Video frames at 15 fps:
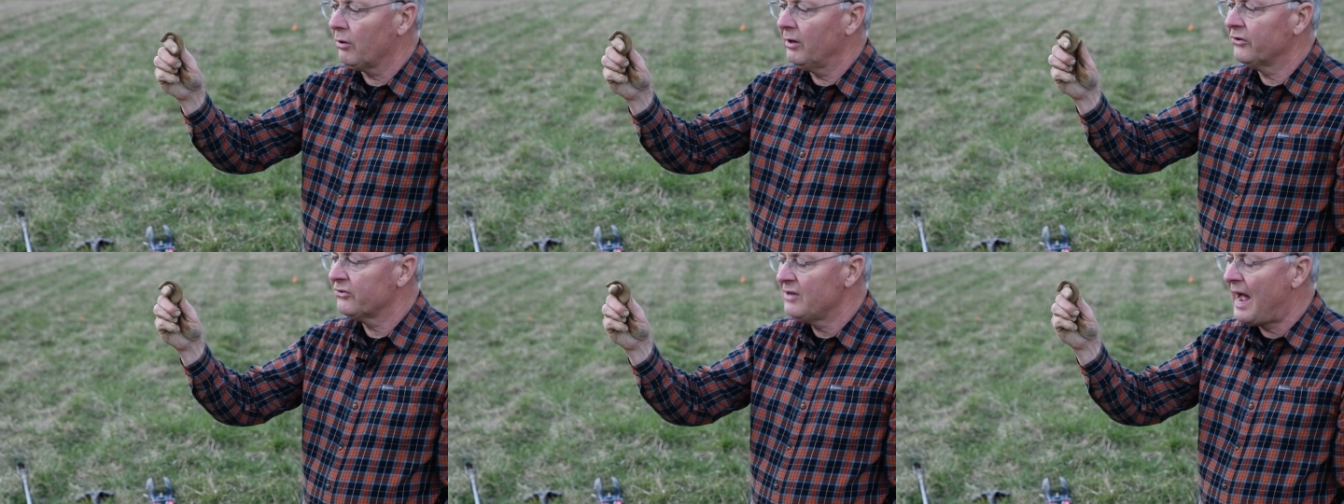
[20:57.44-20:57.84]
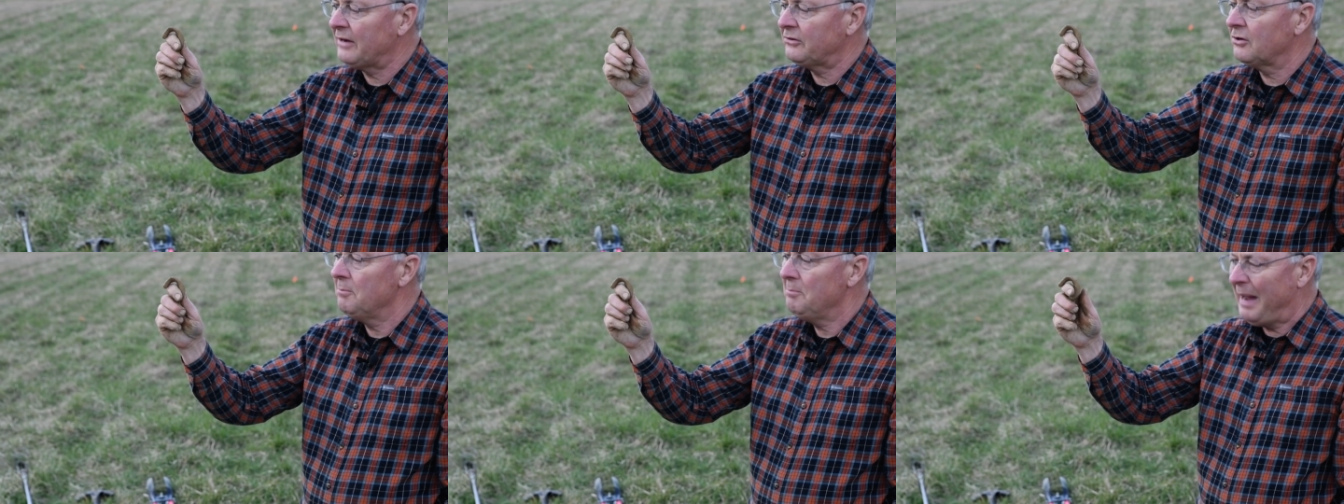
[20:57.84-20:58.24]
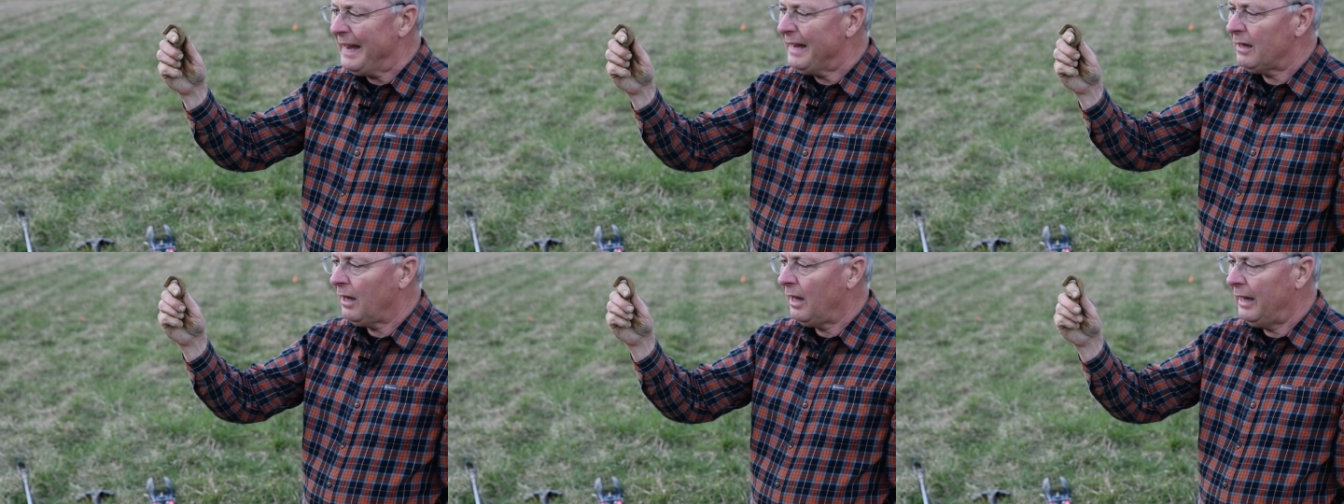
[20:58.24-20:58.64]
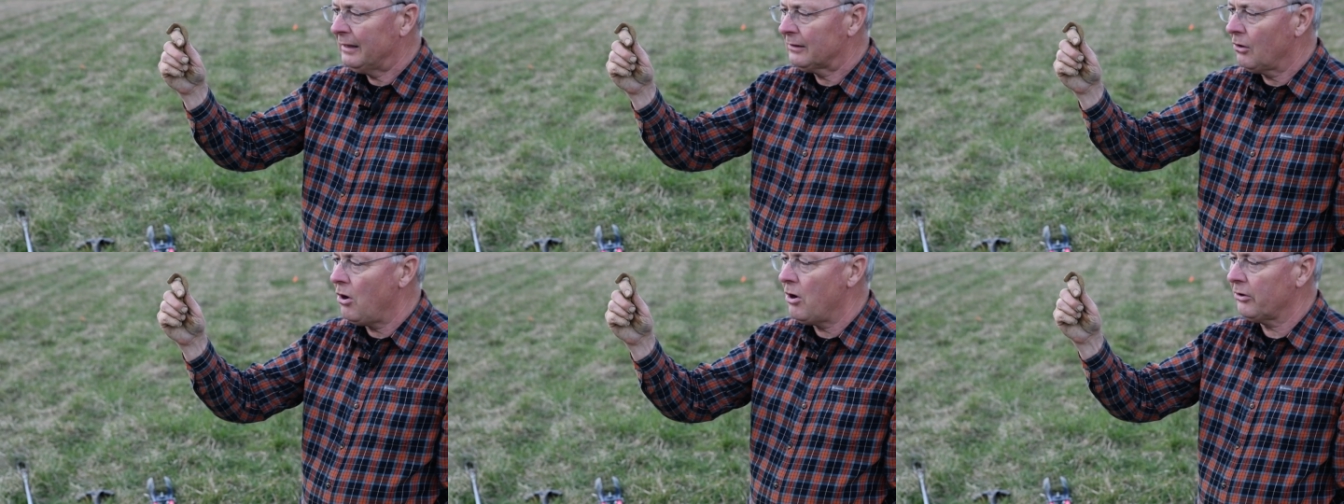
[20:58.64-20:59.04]
is not to make a
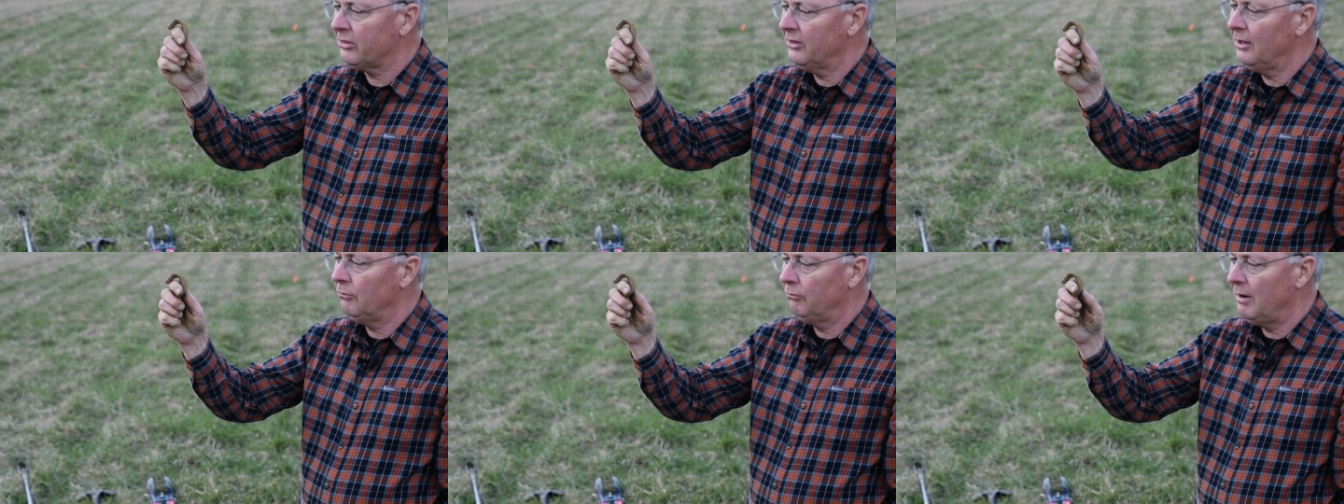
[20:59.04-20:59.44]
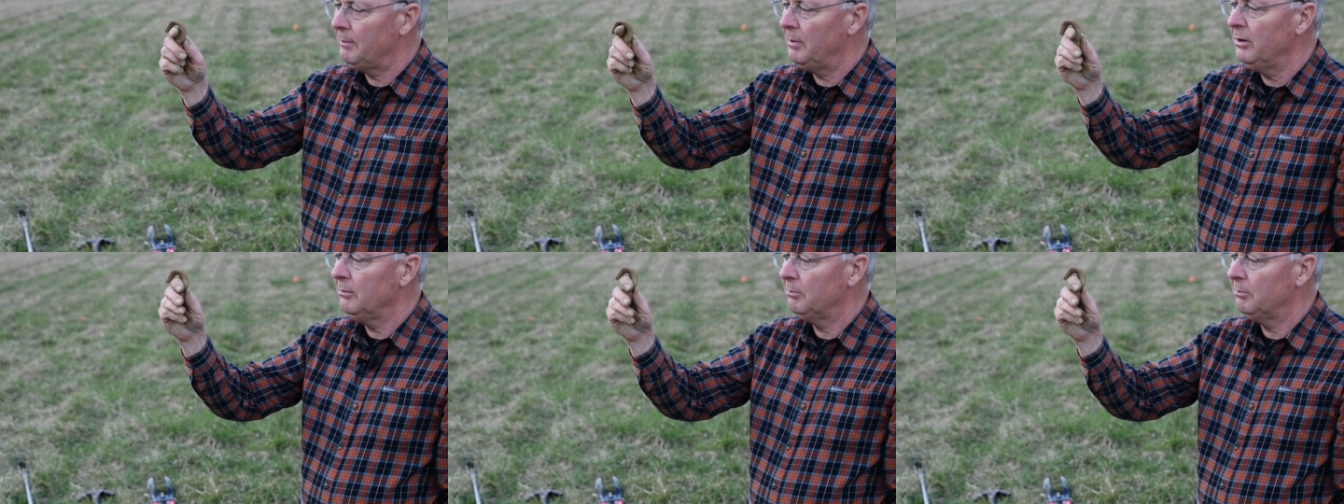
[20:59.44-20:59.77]
long, thin ribbon,